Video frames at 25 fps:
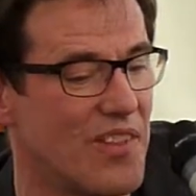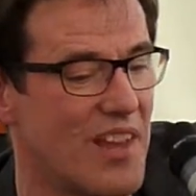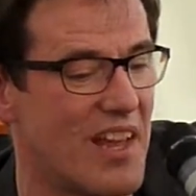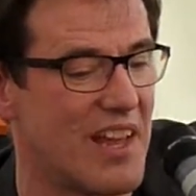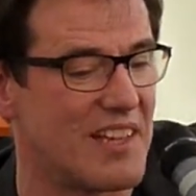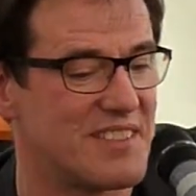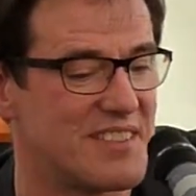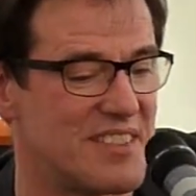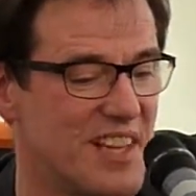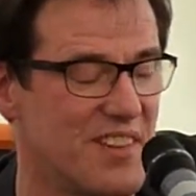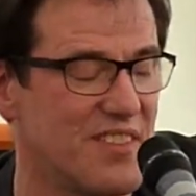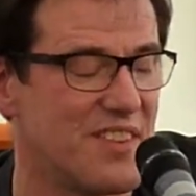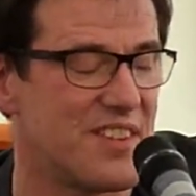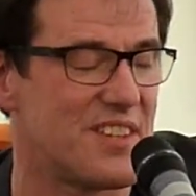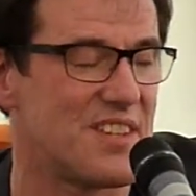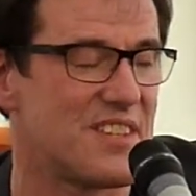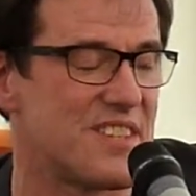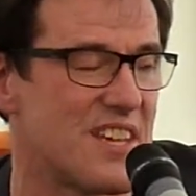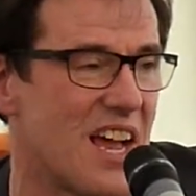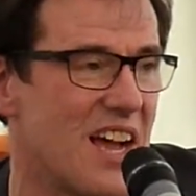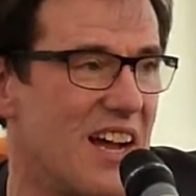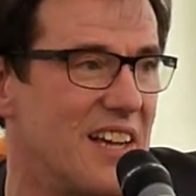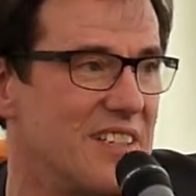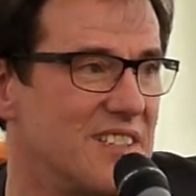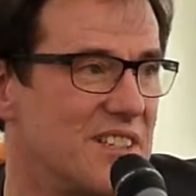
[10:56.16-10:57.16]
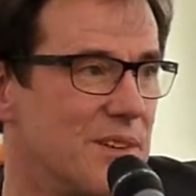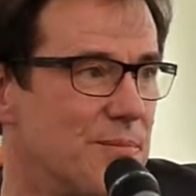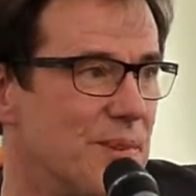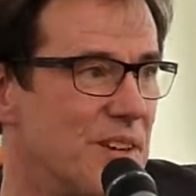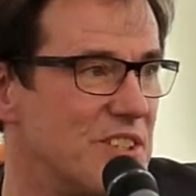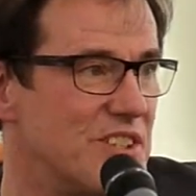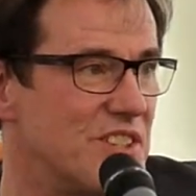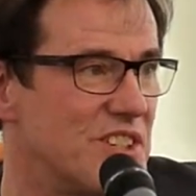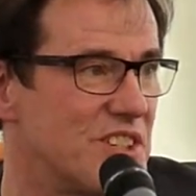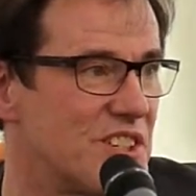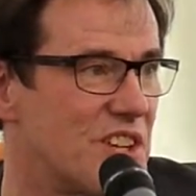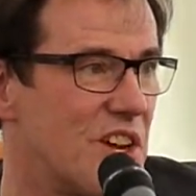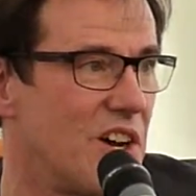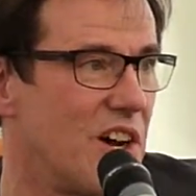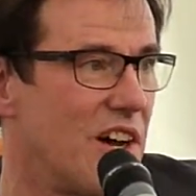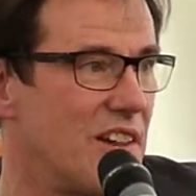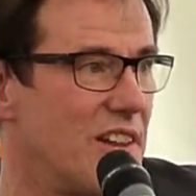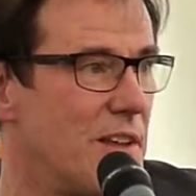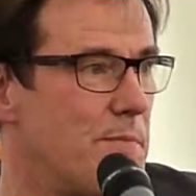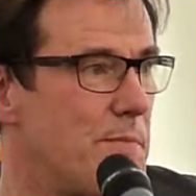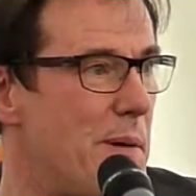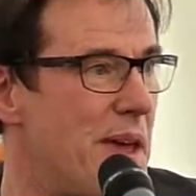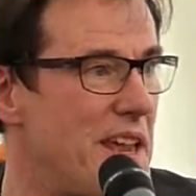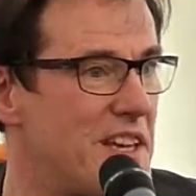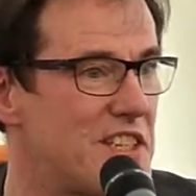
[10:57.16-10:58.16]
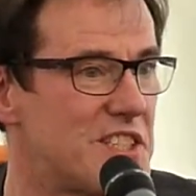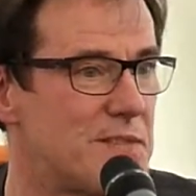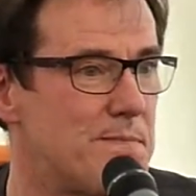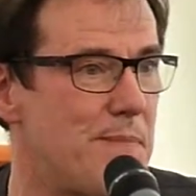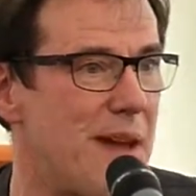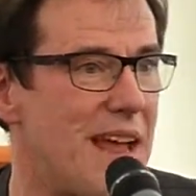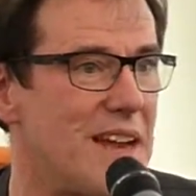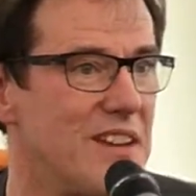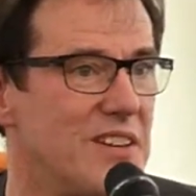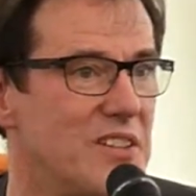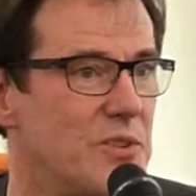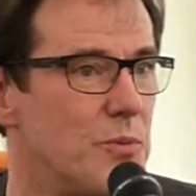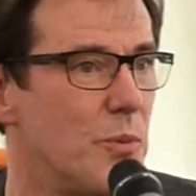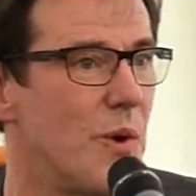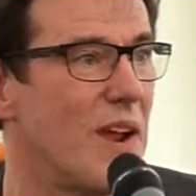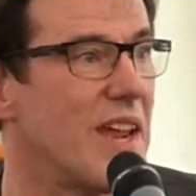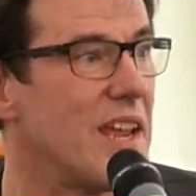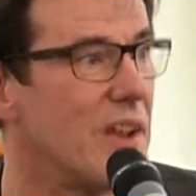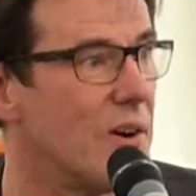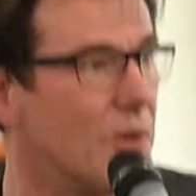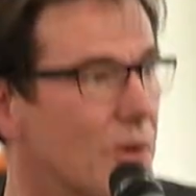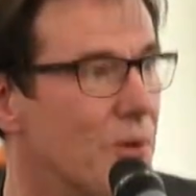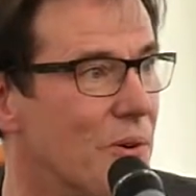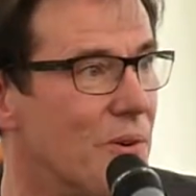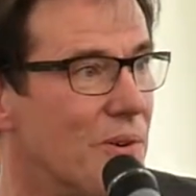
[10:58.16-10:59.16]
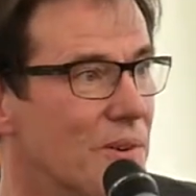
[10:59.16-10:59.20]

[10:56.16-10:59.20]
synthesizer which is called the pitch bend wheel,